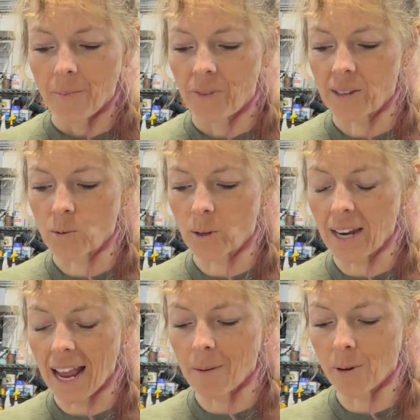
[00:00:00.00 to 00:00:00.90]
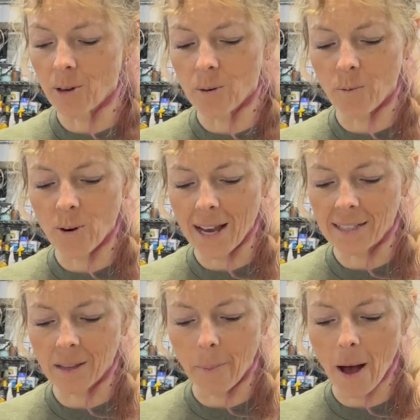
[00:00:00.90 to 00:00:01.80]
This will enable you to press
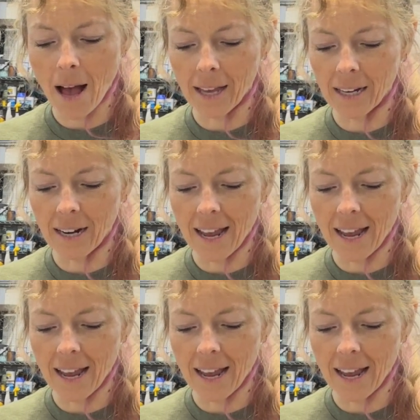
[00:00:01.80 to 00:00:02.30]
the pocketed